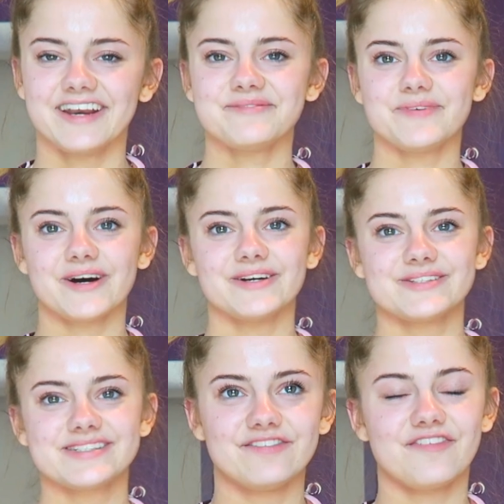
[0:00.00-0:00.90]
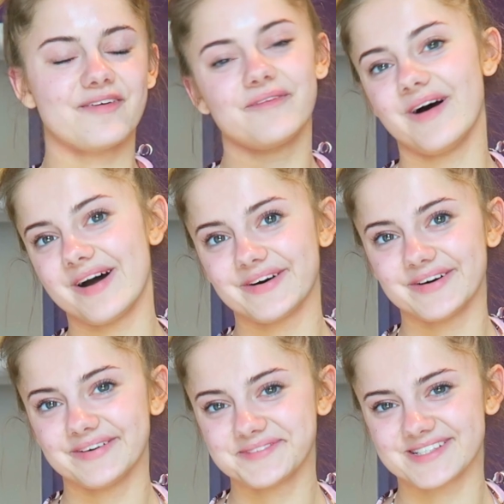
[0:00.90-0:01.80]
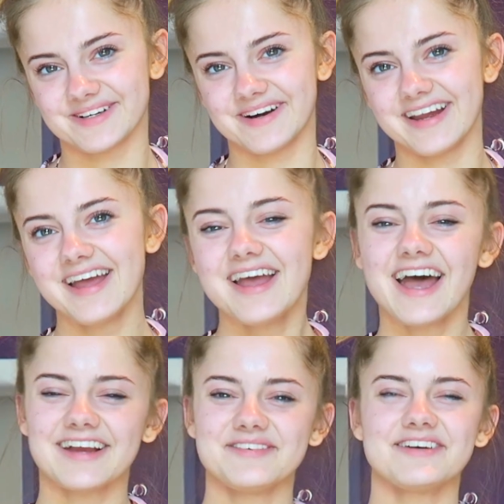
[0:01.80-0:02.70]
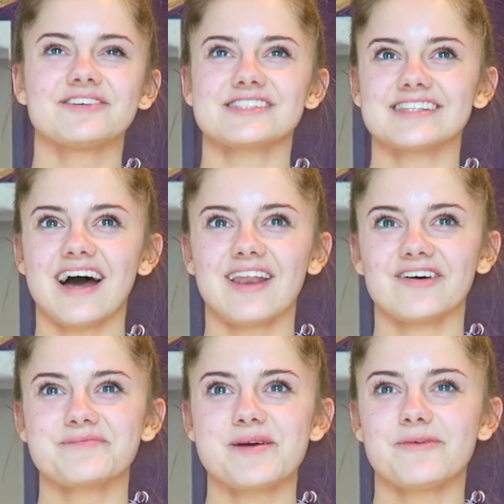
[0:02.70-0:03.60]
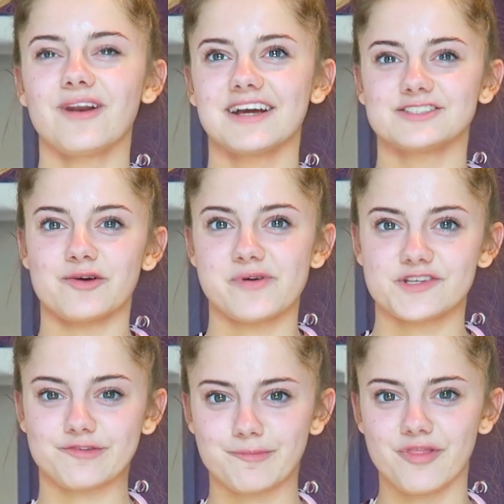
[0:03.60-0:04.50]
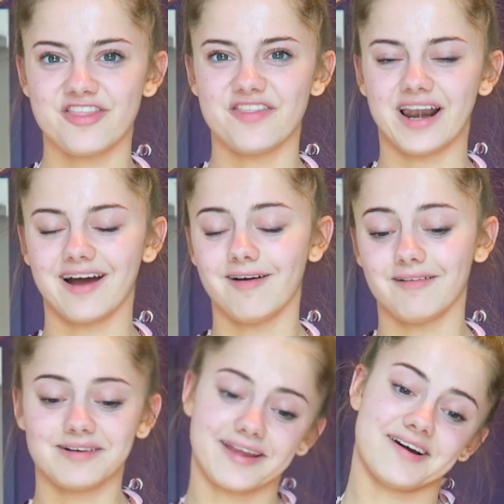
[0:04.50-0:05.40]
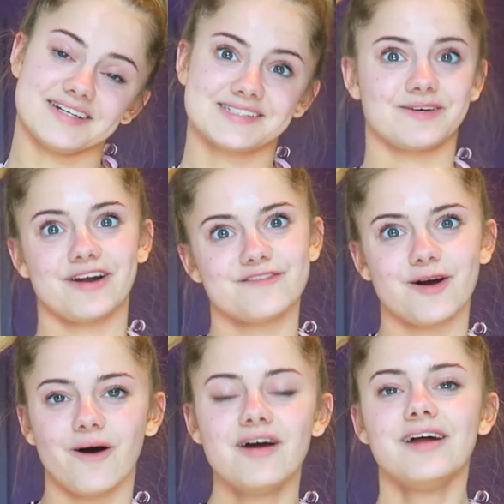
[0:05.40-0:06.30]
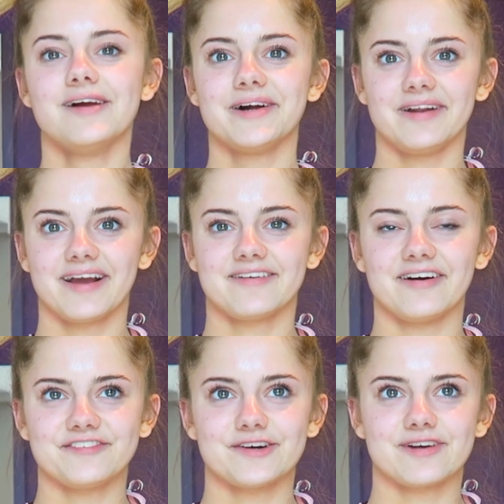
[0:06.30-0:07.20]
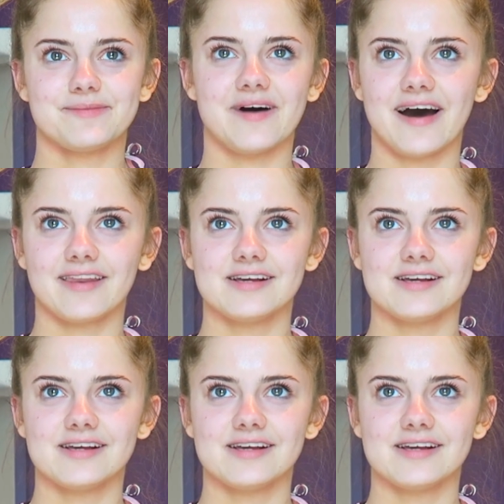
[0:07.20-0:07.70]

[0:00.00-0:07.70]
I didn't post for a while, I'm sorry. I mean, it wasn't that long. People like don't post for a month and they're like, oh, hey guys, sorry, I forgot. I'm like, oh, I feel really bad.